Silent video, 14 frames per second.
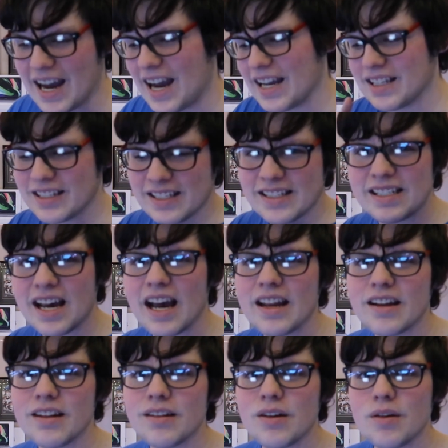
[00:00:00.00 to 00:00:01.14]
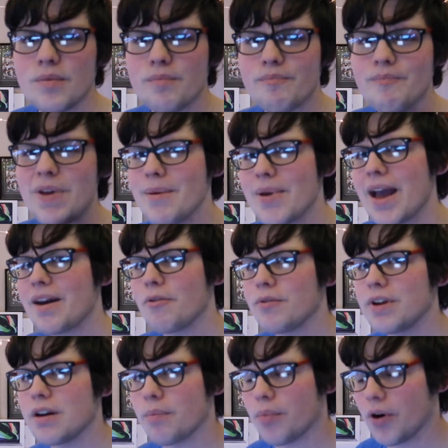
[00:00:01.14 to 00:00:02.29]
I decided maybe I don't
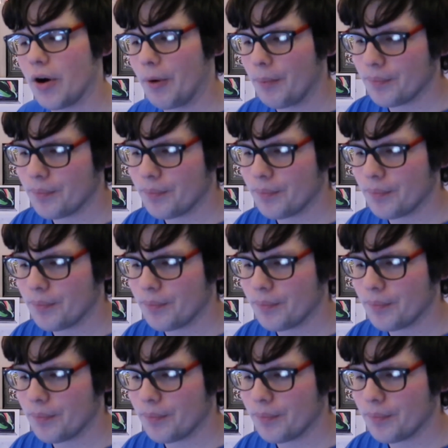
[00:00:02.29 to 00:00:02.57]
need a Pro.